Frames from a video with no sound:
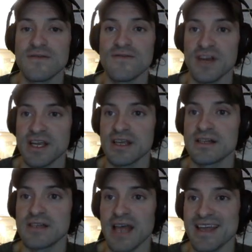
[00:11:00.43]
freaking
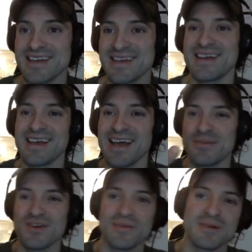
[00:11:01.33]
day. Happy
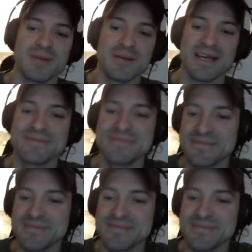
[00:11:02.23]
crumping. Bye-bye.